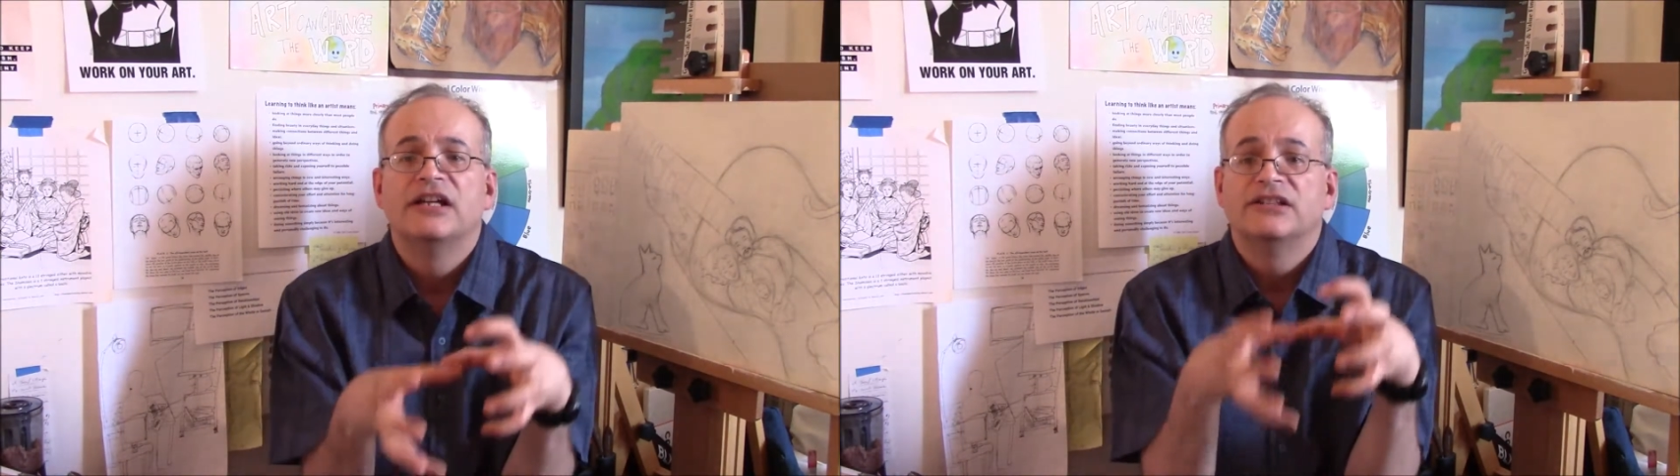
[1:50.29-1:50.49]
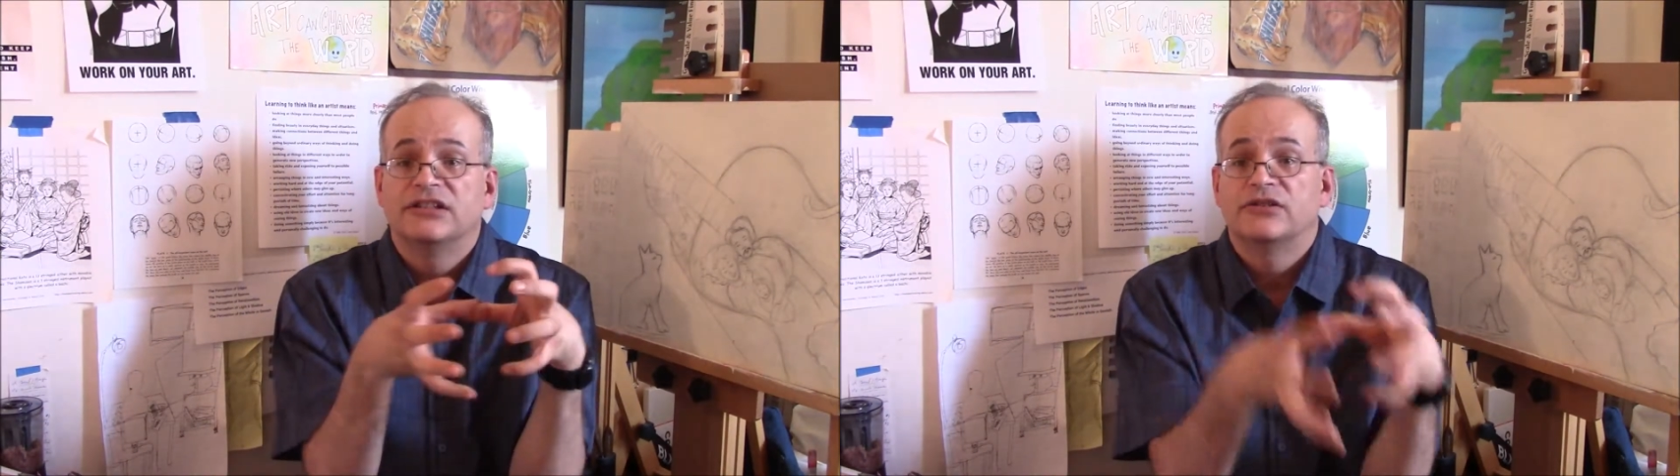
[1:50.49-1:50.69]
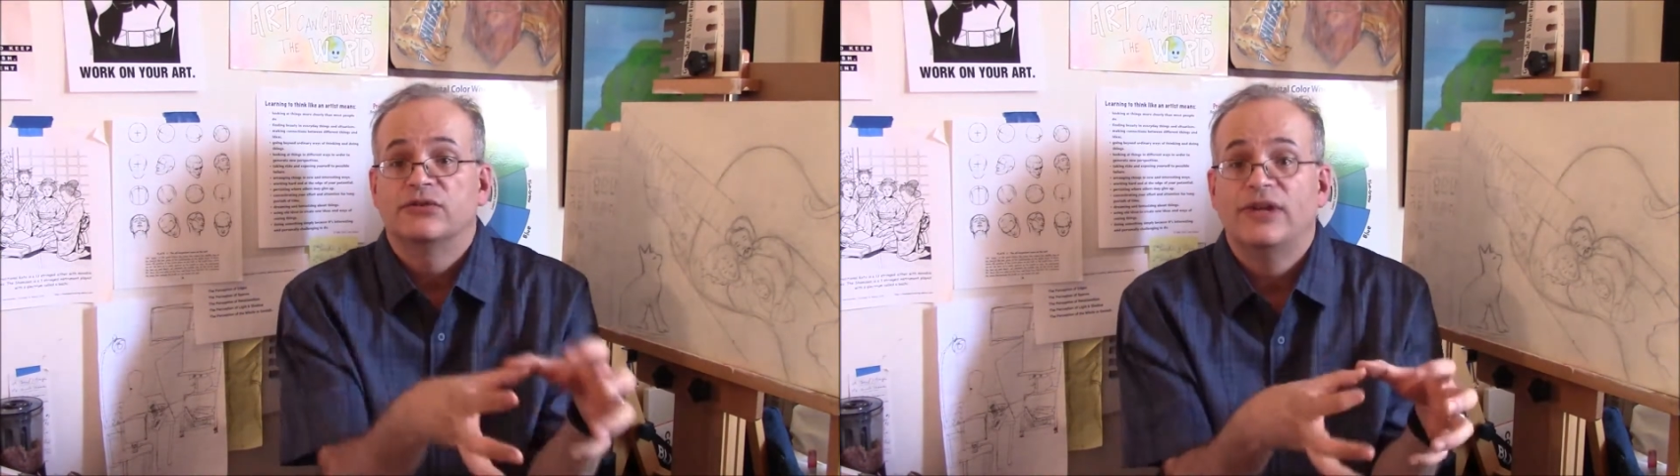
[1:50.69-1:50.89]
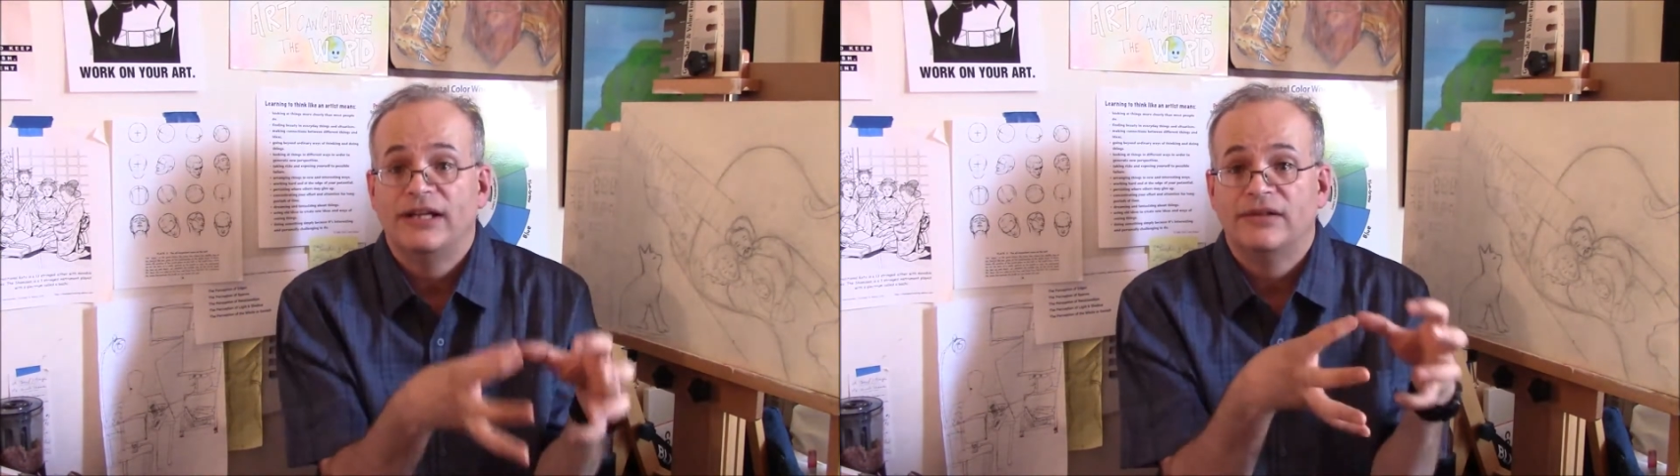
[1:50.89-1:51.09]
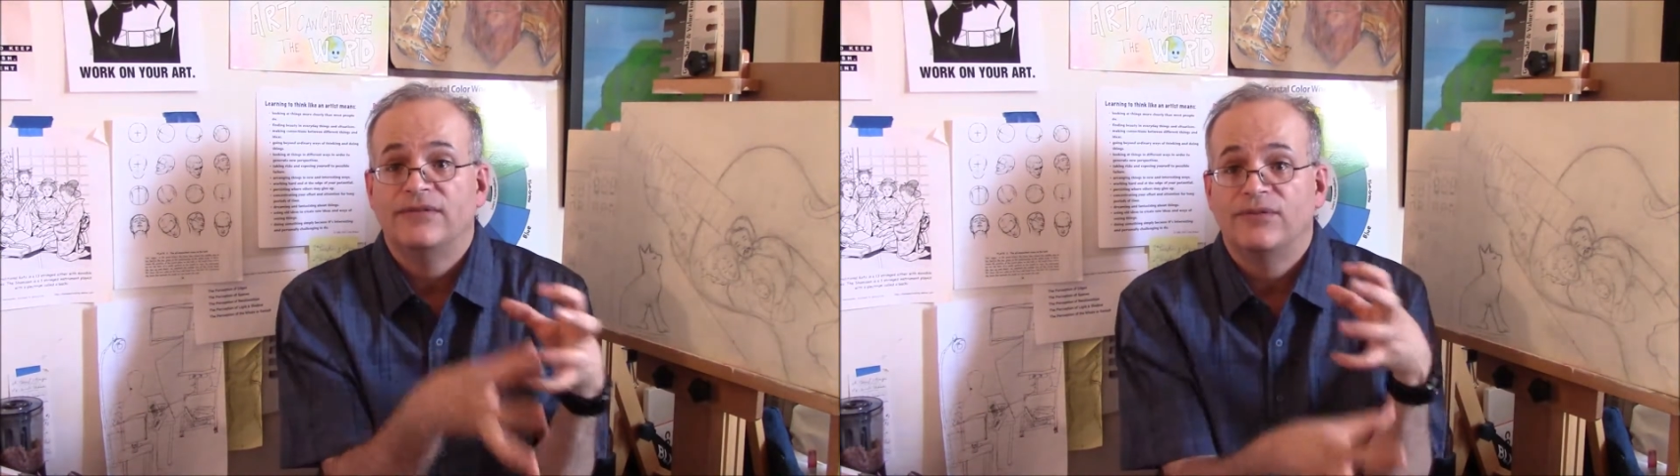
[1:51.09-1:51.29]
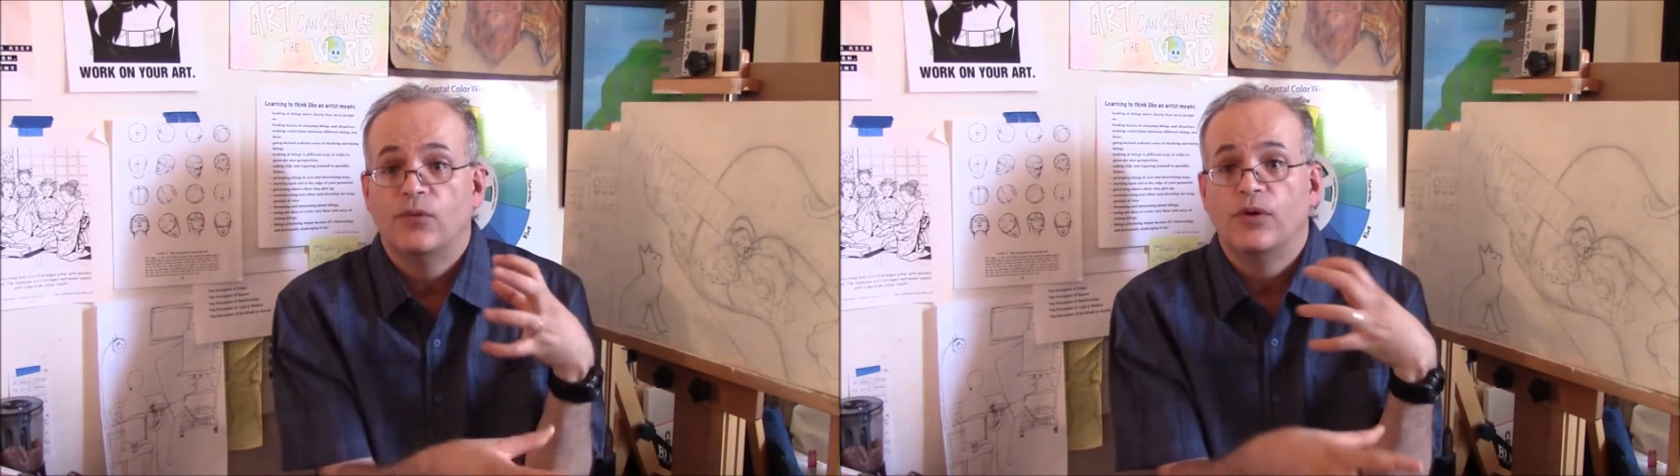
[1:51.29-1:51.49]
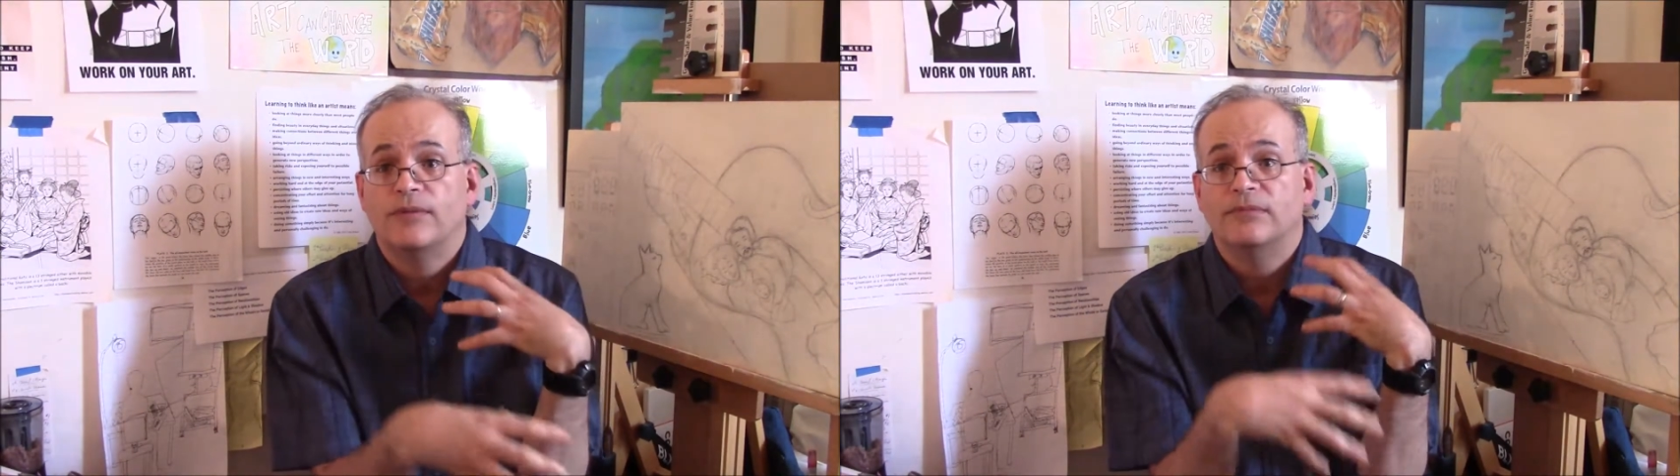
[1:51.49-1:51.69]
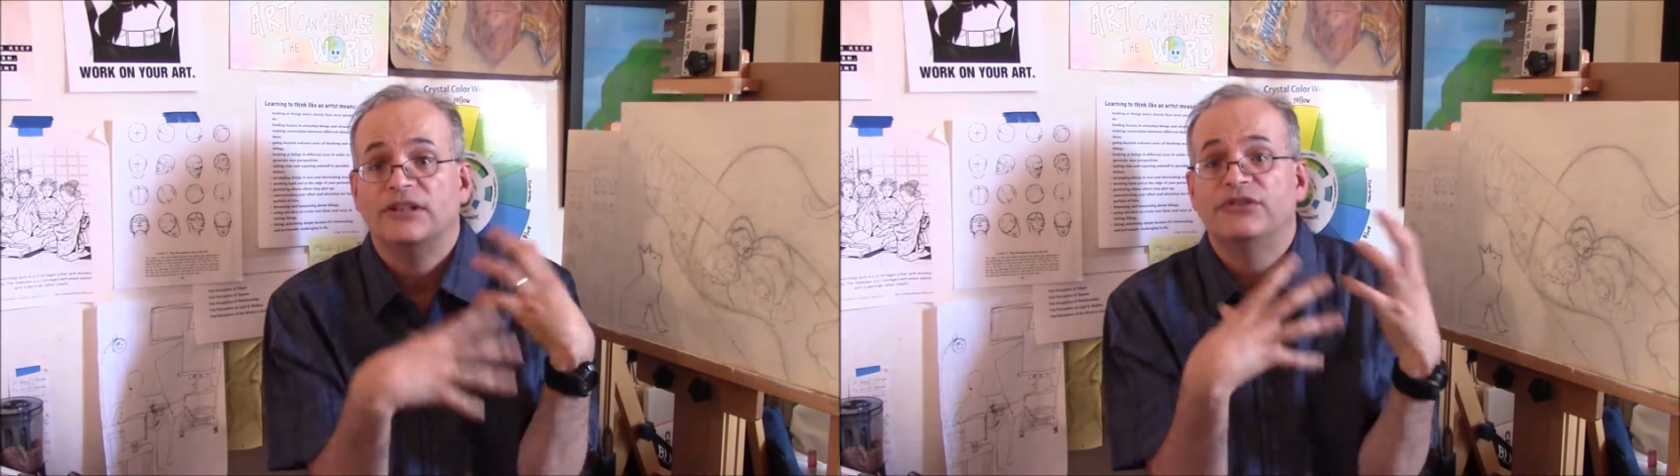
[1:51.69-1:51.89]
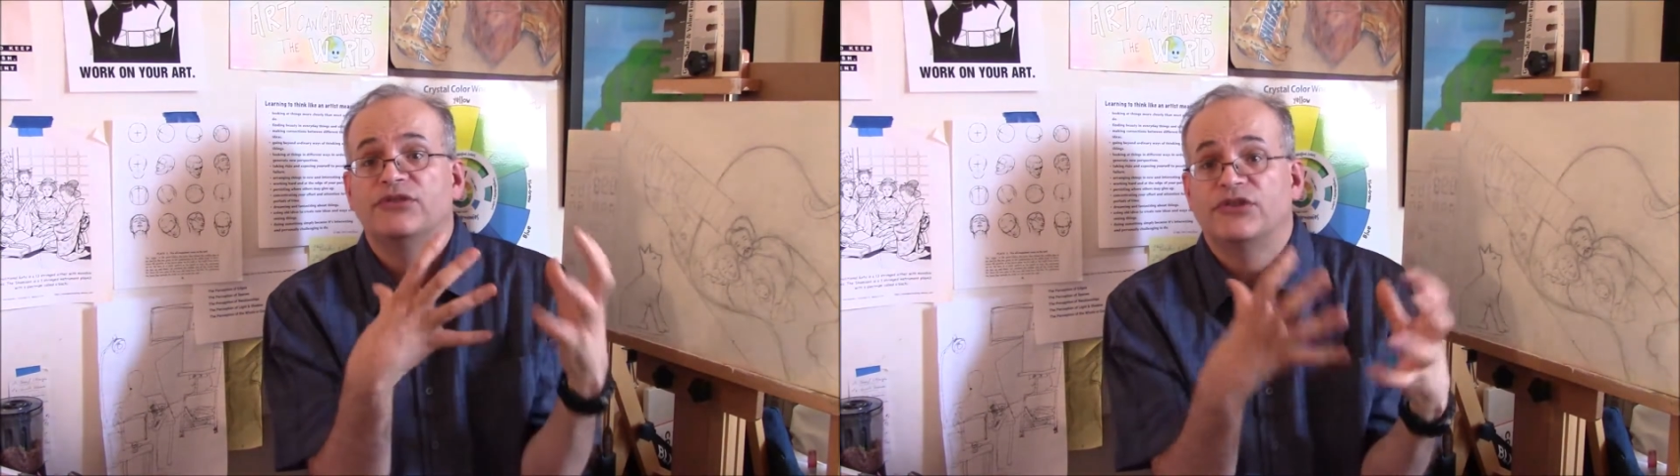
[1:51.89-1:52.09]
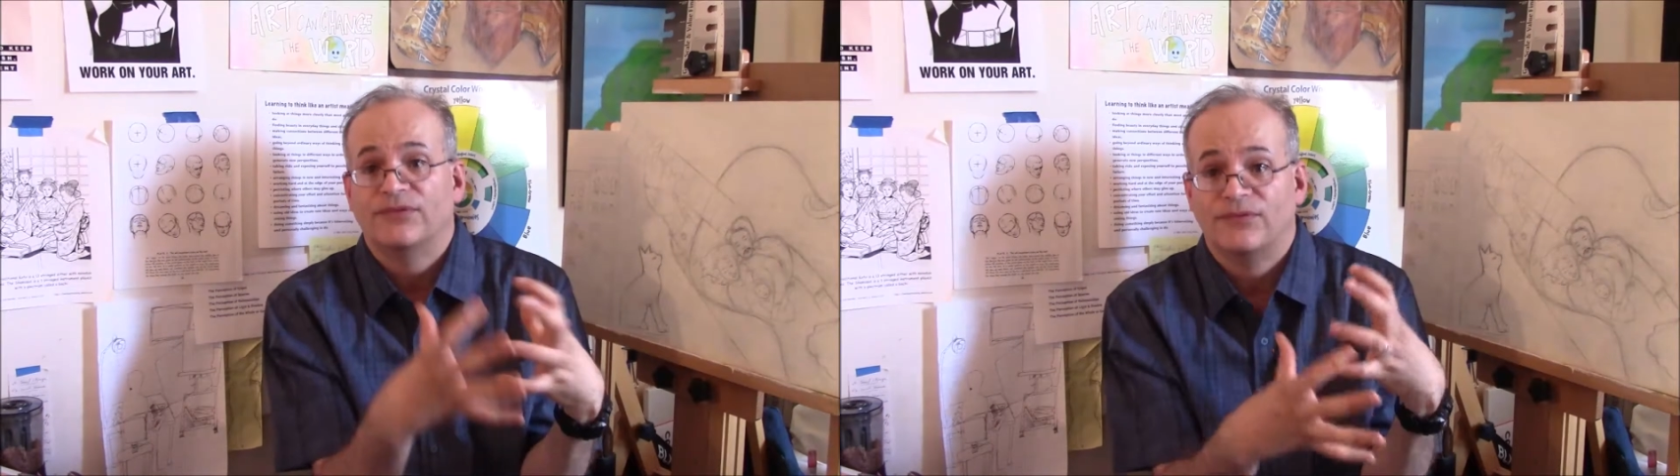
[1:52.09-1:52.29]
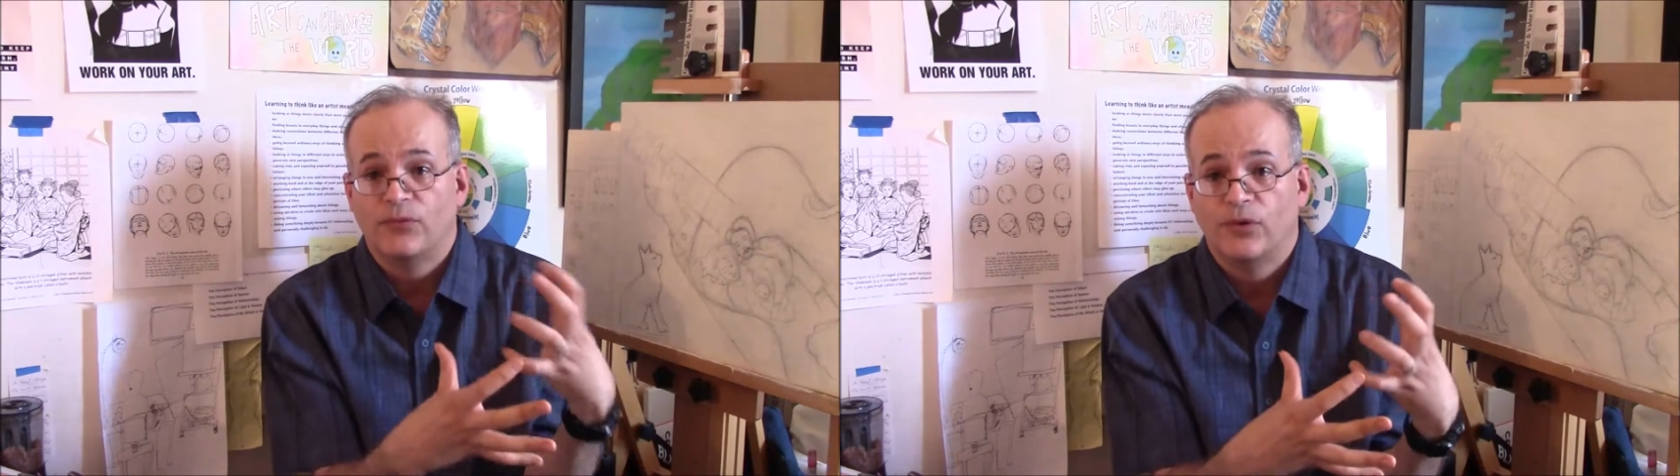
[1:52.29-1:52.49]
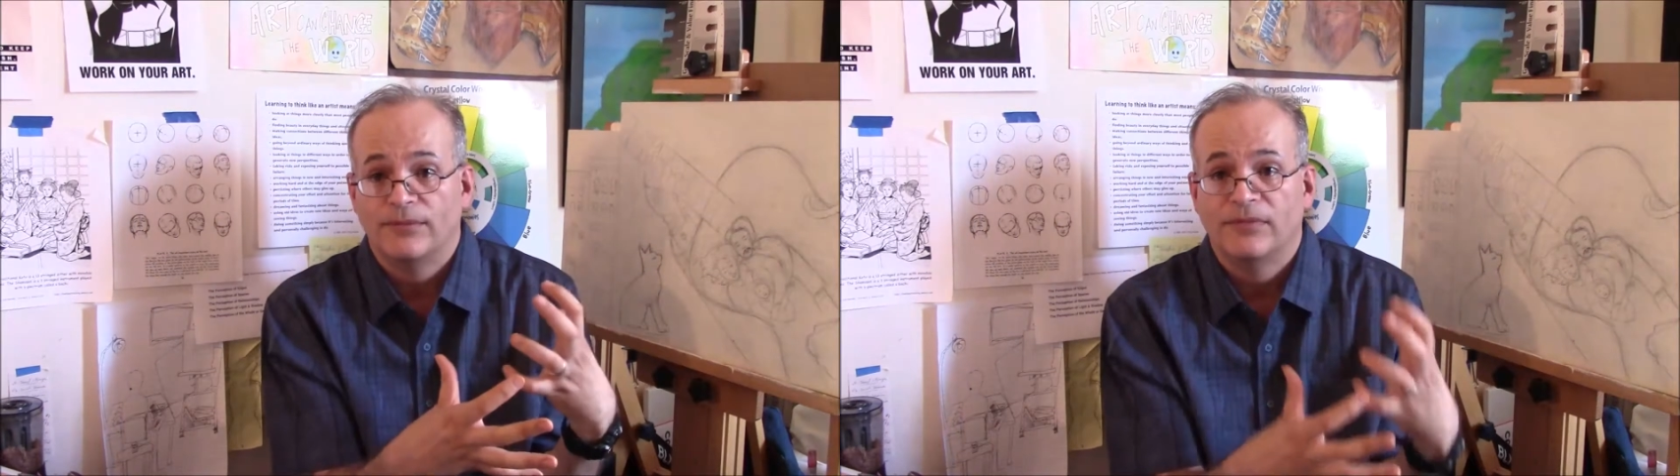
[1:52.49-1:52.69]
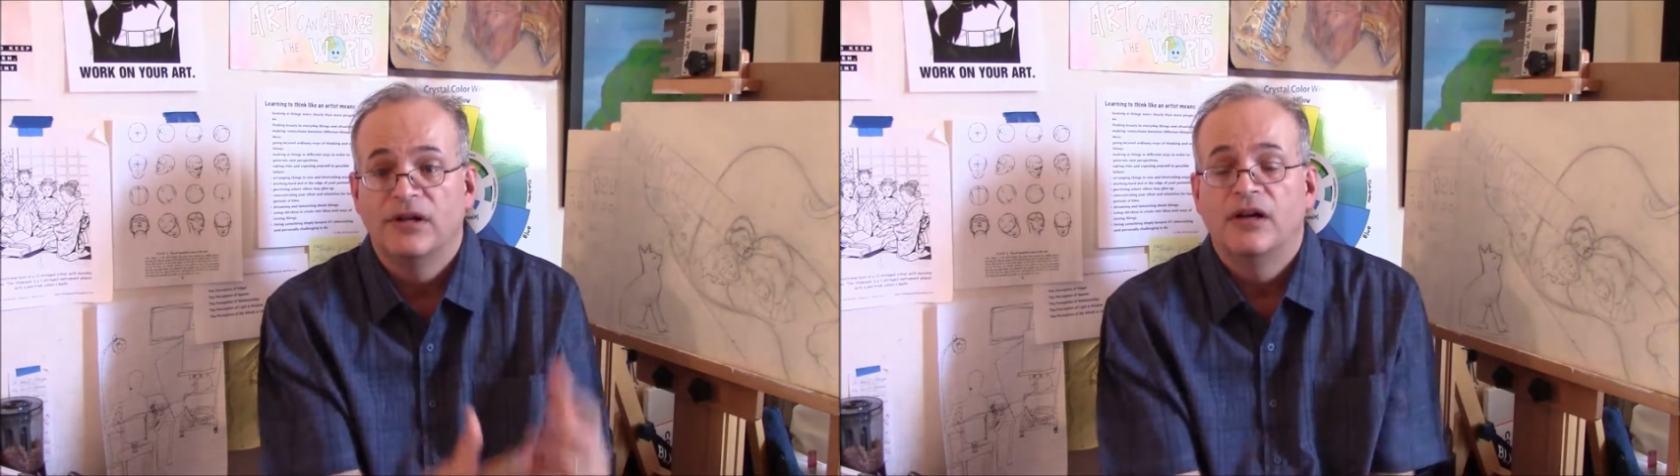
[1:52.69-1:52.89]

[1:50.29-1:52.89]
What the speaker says: the creative form, literature form